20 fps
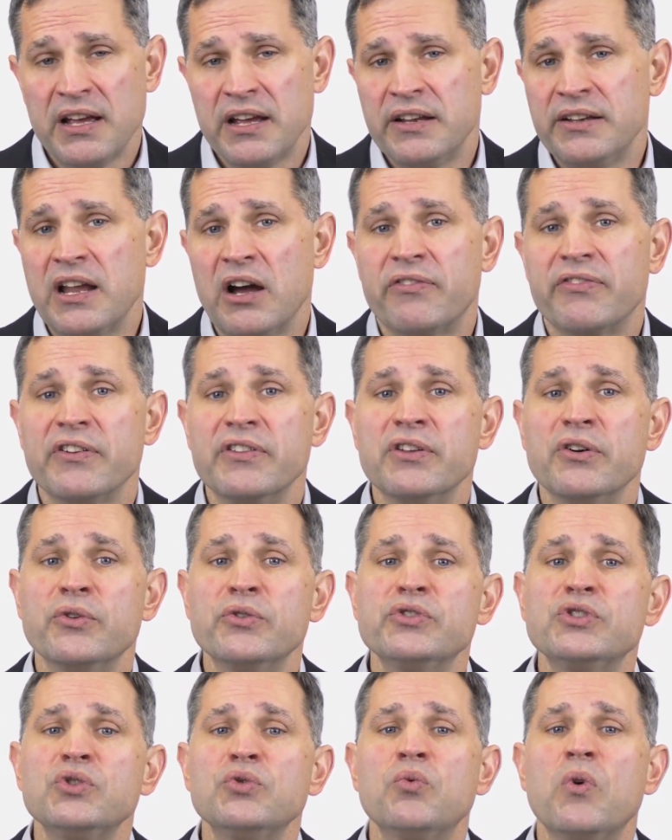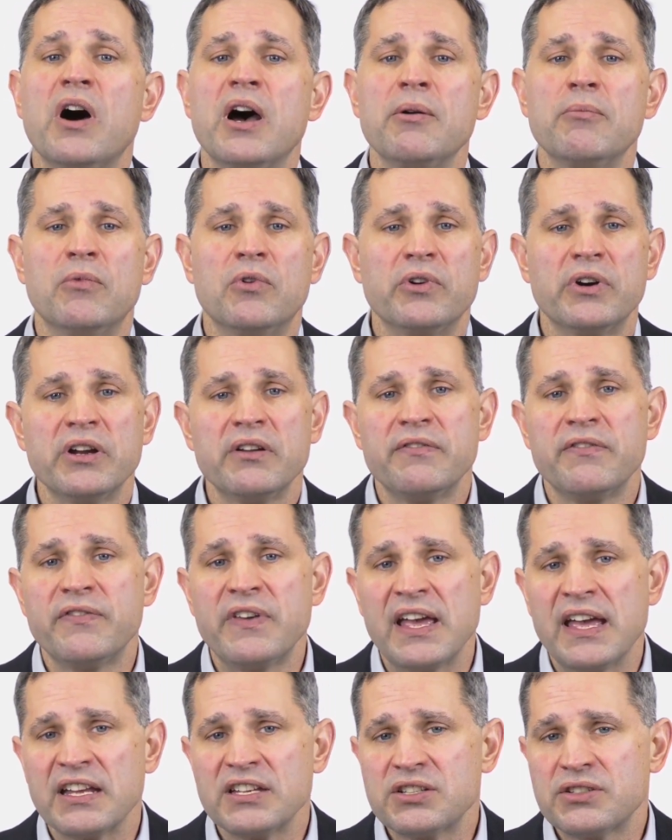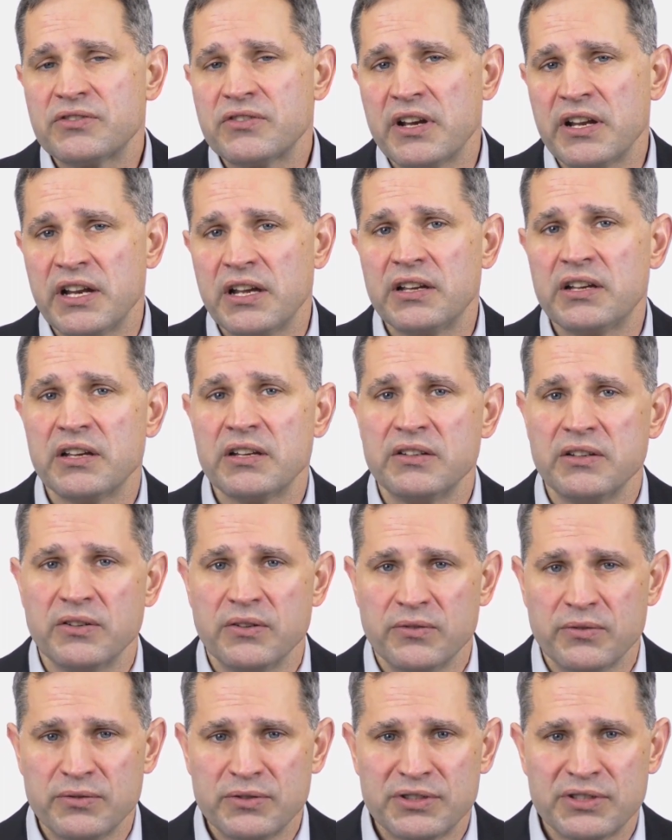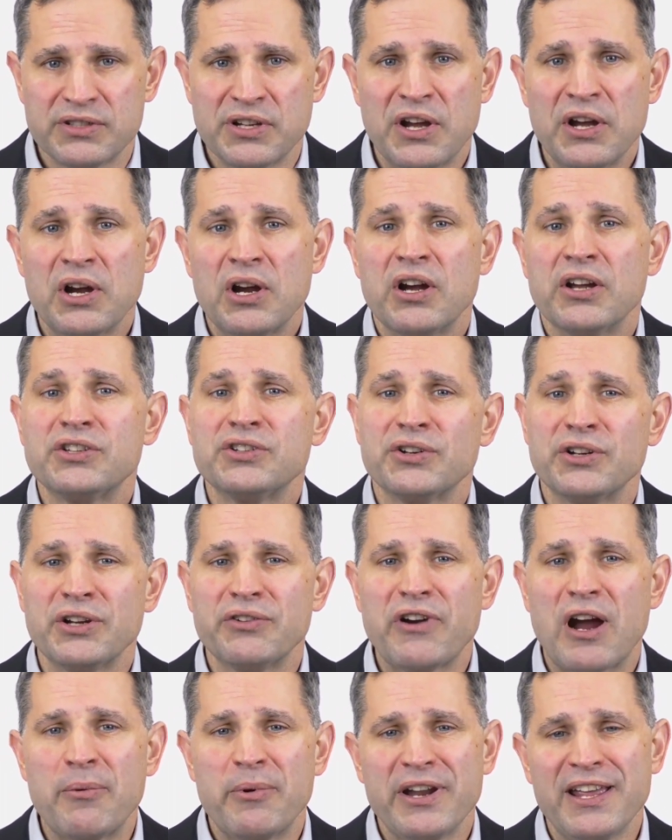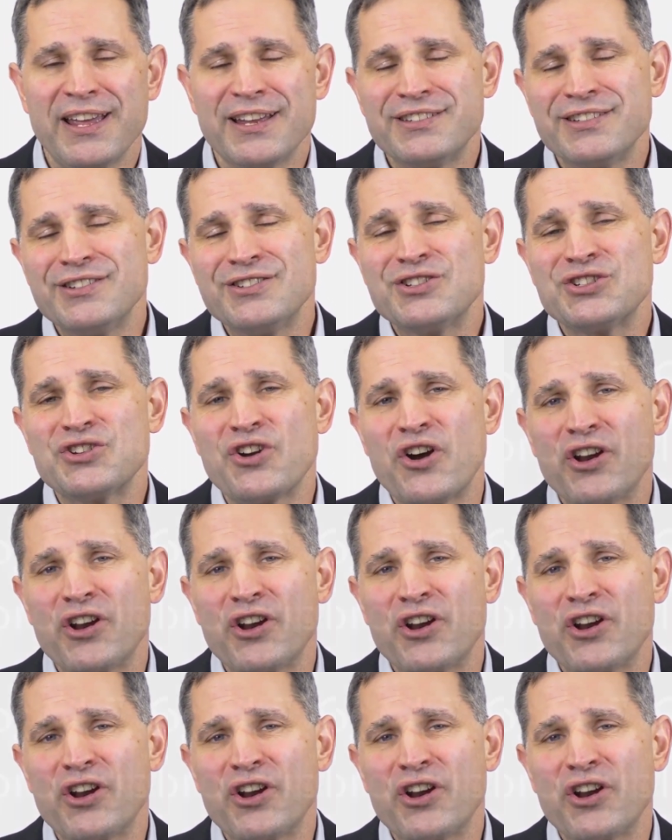Now, for those who want more advanced training, good news. Attorney Robert Hansen, Sean